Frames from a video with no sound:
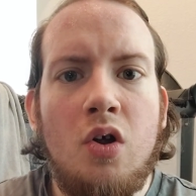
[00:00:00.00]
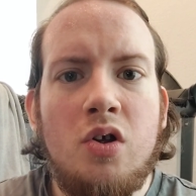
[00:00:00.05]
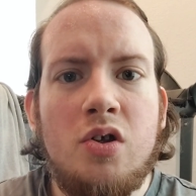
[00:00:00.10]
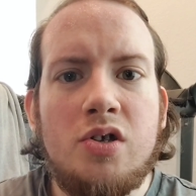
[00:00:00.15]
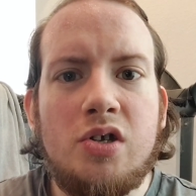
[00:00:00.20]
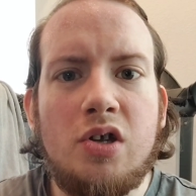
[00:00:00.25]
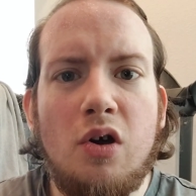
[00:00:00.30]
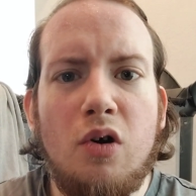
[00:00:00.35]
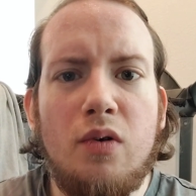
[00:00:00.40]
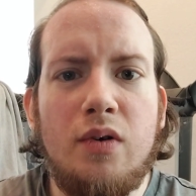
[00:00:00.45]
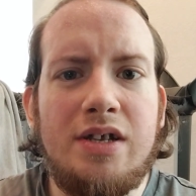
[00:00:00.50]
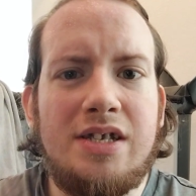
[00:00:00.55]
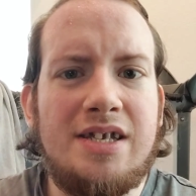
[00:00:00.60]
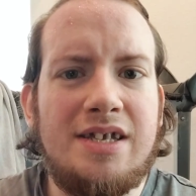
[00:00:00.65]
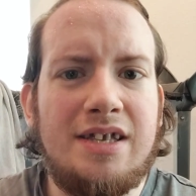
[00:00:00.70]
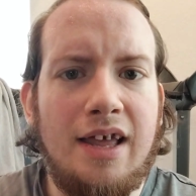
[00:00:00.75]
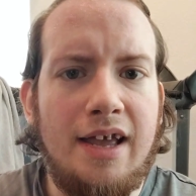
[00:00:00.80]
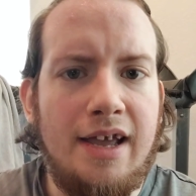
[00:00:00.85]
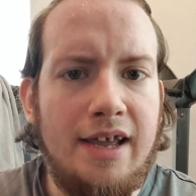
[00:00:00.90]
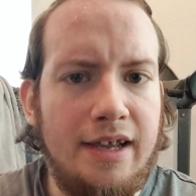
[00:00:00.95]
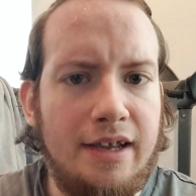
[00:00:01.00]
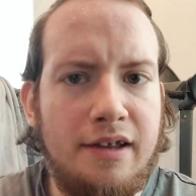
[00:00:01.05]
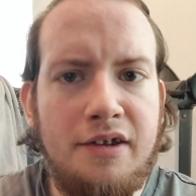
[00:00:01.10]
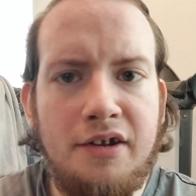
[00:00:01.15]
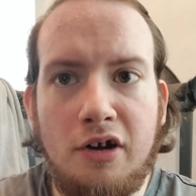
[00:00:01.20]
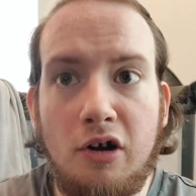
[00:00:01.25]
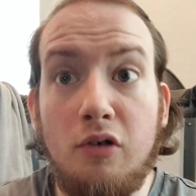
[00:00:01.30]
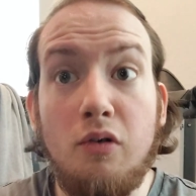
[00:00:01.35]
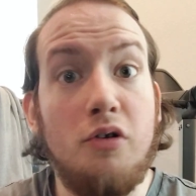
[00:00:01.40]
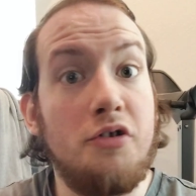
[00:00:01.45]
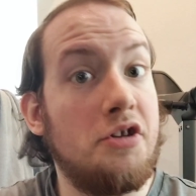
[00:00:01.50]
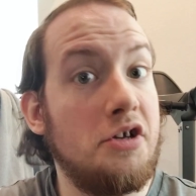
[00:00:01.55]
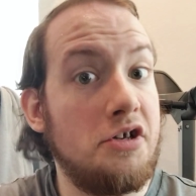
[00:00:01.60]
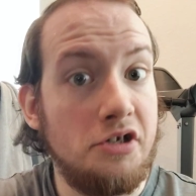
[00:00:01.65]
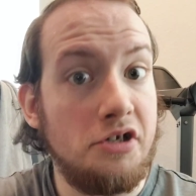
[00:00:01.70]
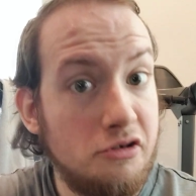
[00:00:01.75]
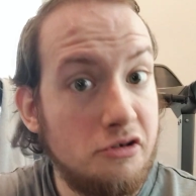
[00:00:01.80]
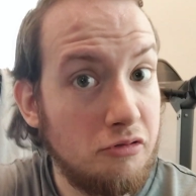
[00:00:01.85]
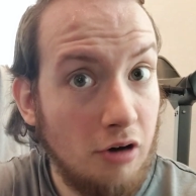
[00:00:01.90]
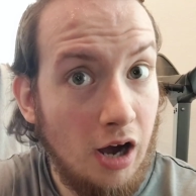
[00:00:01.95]
So it's like, did
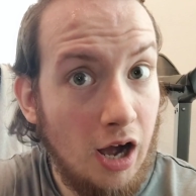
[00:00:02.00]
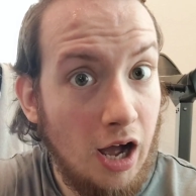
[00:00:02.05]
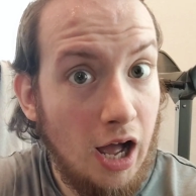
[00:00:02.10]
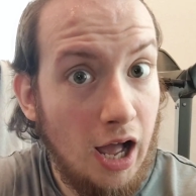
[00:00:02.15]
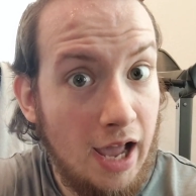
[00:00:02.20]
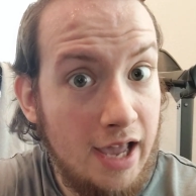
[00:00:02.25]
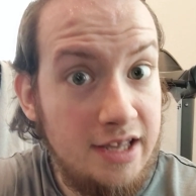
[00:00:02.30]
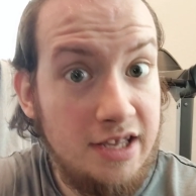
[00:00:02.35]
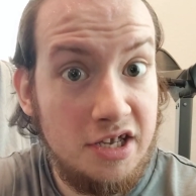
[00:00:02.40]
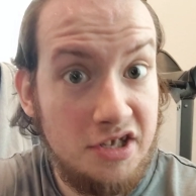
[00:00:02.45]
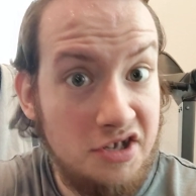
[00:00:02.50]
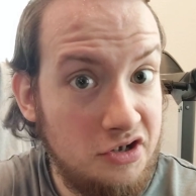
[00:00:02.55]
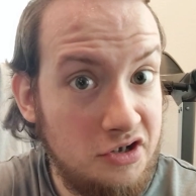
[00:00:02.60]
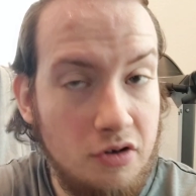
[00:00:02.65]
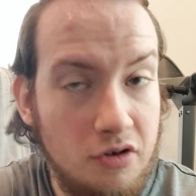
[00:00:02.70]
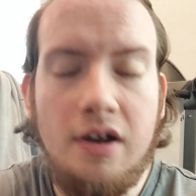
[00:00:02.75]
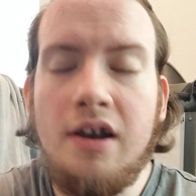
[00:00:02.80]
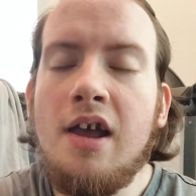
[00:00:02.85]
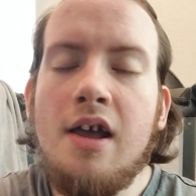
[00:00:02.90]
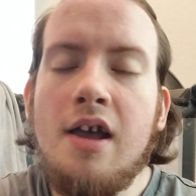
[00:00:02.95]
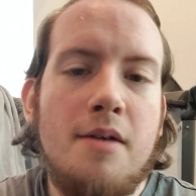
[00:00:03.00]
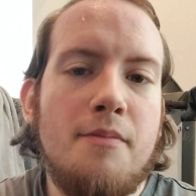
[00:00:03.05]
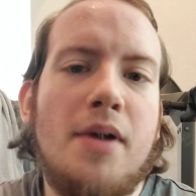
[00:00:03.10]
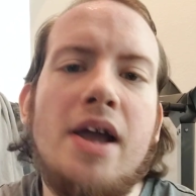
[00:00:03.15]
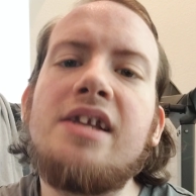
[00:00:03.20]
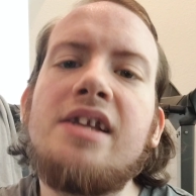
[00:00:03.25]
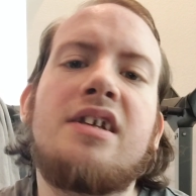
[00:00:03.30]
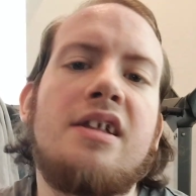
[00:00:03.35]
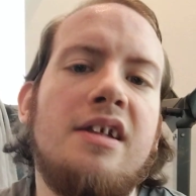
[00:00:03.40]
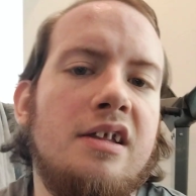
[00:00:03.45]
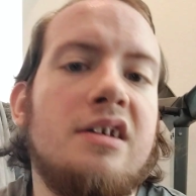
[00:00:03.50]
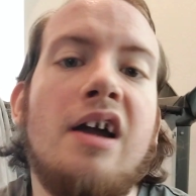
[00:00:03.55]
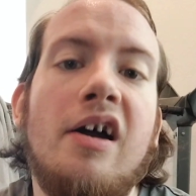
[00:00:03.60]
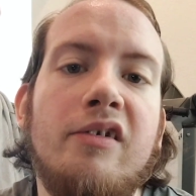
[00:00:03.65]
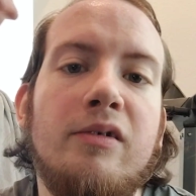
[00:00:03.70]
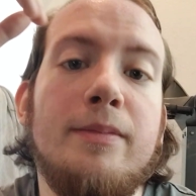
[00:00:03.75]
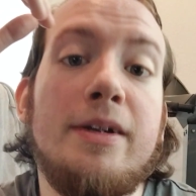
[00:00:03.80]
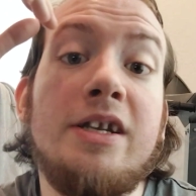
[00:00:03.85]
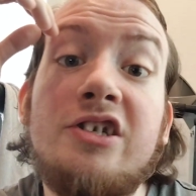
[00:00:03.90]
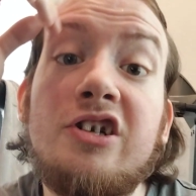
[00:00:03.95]
you try? Did you do it? Basically, the
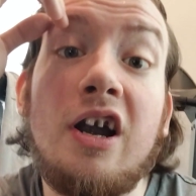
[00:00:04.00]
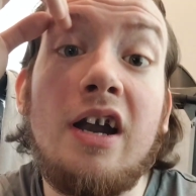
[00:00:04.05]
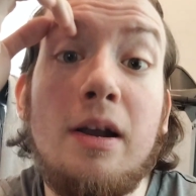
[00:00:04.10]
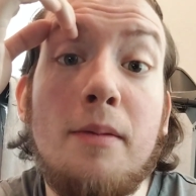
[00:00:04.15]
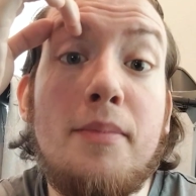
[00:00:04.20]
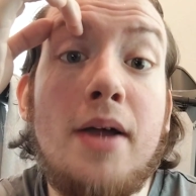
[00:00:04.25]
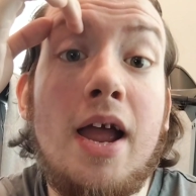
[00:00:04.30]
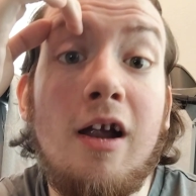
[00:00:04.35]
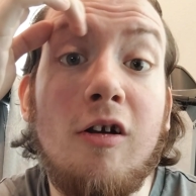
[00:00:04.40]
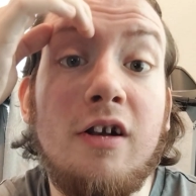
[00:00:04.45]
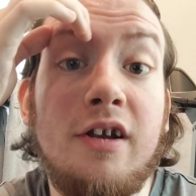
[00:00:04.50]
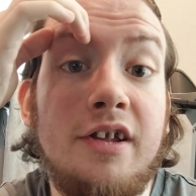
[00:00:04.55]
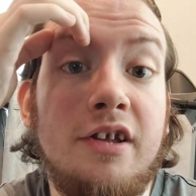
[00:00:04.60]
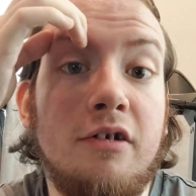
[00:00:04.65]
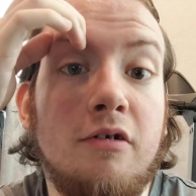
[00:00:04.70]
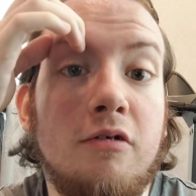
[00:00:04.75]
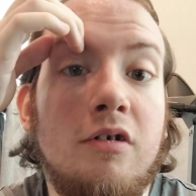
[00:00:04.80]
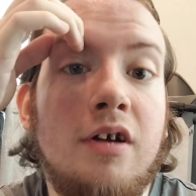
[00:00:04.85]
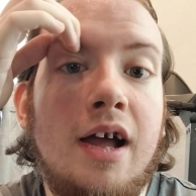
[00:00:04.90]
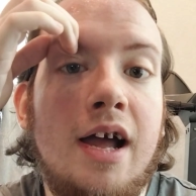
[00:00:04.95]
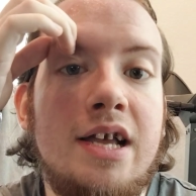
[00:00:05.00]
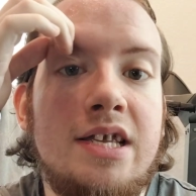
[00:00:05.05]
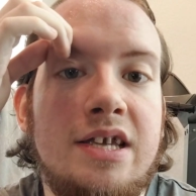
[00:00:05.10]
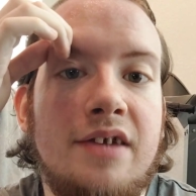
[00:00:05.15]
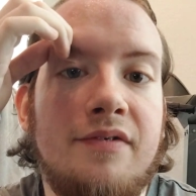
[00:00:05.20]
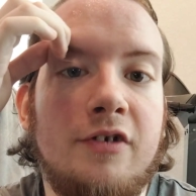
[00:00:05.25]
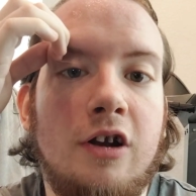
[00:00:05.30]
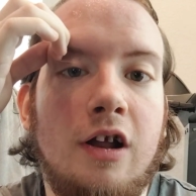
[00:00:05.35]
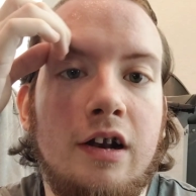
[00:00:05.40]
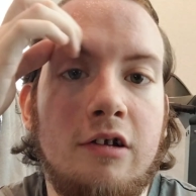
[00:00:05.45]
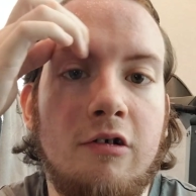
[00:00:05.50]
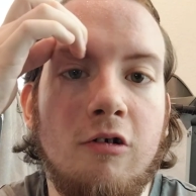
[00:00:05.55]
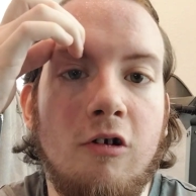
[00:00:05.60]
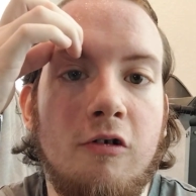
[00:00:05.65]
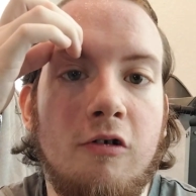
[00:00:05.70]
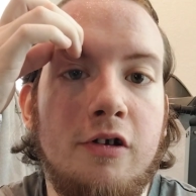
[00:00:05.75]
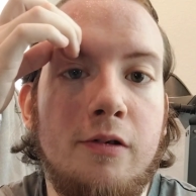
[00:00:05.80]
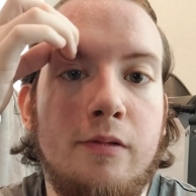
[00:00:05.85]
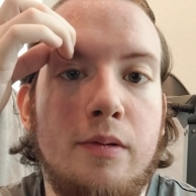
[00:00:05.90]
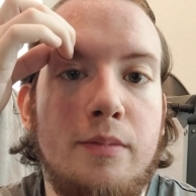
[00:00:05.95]
government's trying to parent you as if you're not a
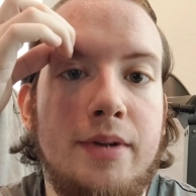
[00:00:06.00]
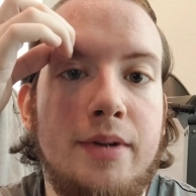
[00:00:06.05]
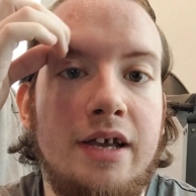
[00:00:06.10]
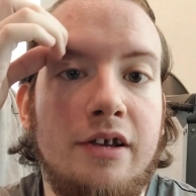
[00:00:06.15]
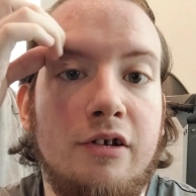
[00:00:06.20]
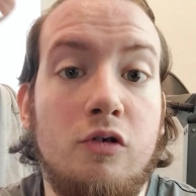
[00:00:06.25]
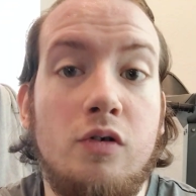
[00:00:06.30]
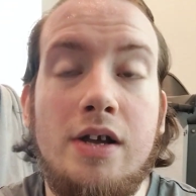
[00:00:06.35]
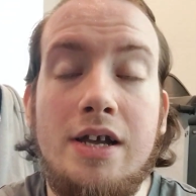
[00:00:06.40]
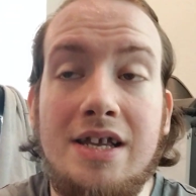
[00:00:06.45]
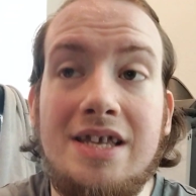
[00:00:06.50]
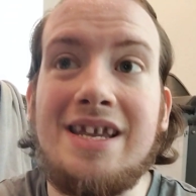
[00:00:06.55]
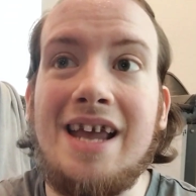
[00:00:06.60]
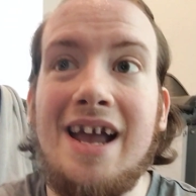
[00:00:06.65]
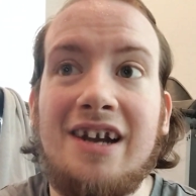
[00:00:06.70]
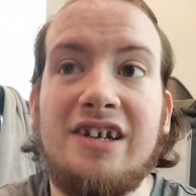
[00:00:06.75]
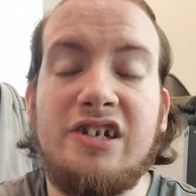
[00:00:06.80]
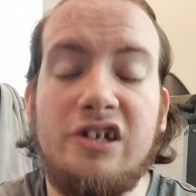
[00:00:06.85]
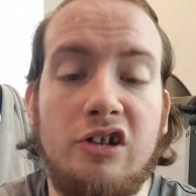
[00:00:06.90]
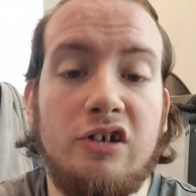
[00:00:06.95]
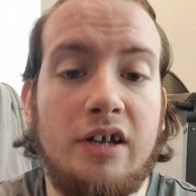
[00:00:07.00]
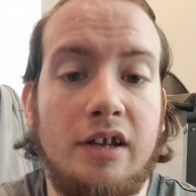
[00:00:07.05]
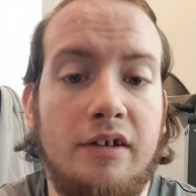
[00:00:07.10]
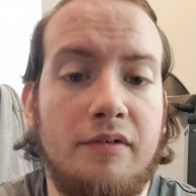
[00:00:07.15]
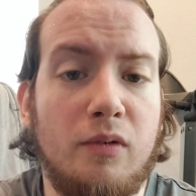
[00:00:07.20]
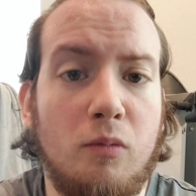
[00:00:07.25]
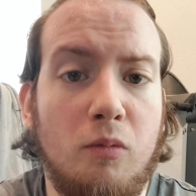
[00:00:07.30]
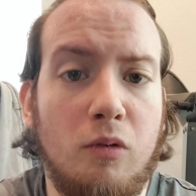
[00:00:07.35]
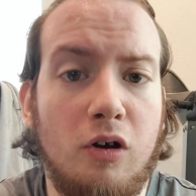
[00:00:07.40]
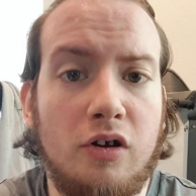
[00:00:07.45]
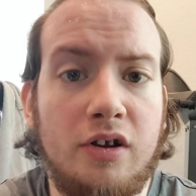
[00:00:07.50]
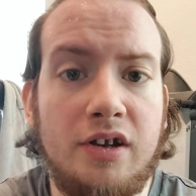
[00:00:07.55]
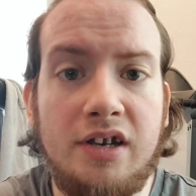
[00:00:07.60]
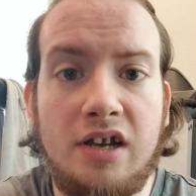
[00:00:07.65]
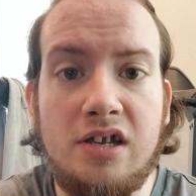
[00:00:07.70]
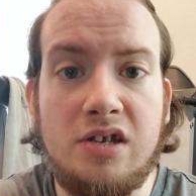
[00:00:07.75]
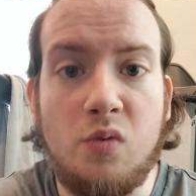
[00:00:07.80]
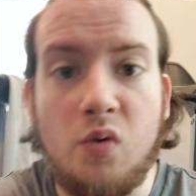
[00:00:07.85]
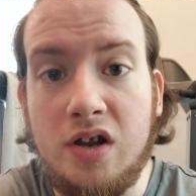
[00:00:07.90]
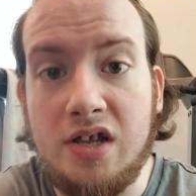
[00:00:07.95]
grown human being who is actually looking for work and
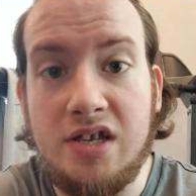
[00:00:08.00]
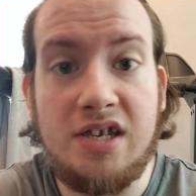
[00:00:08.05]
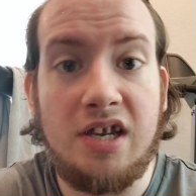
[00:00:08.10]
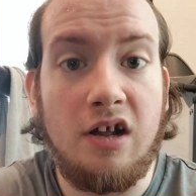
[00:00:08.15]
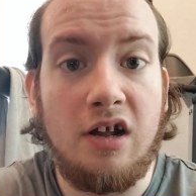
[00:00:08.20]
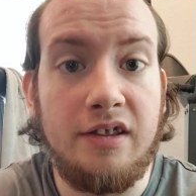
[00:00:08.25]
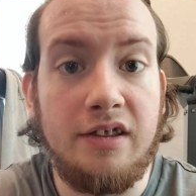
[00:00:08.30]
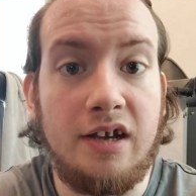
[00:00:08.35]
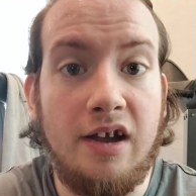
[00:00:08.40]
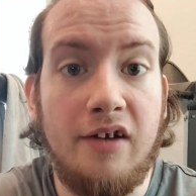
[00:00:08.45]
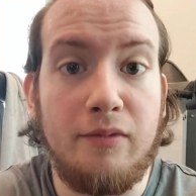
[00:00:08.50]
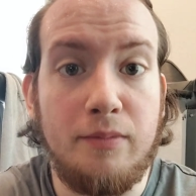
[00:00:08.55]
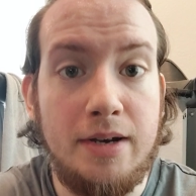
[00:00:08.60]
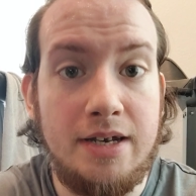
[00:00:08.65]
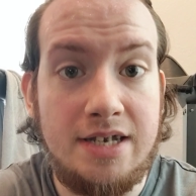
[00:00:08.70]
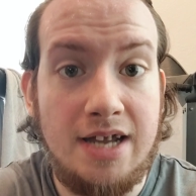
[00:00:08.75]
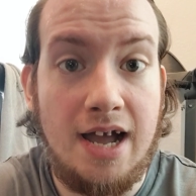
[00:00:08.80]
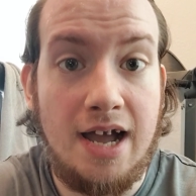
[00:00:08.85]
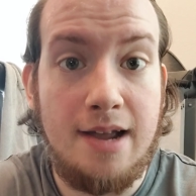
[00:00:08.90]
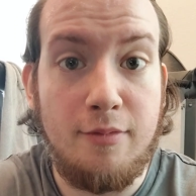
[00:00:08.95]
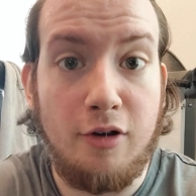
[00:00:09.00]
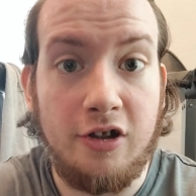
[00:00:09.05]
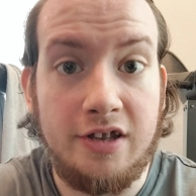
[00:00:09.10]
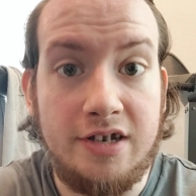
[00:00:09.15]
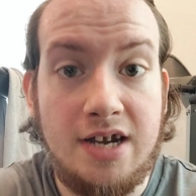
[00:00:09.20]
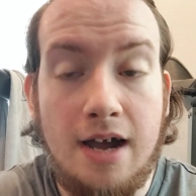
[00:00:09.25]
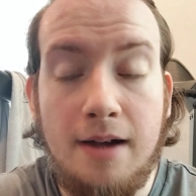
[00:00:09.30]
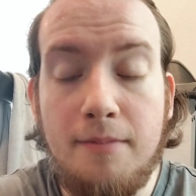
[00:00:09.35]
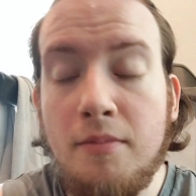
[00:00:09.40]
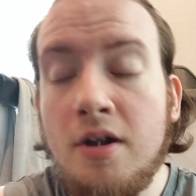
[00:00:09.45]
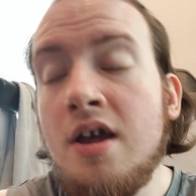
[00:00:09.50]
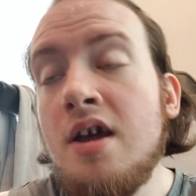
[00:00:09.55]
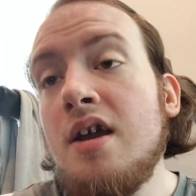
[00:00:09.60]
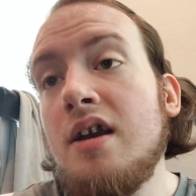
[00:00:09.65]
doesn't want to sit on the government dime all the time.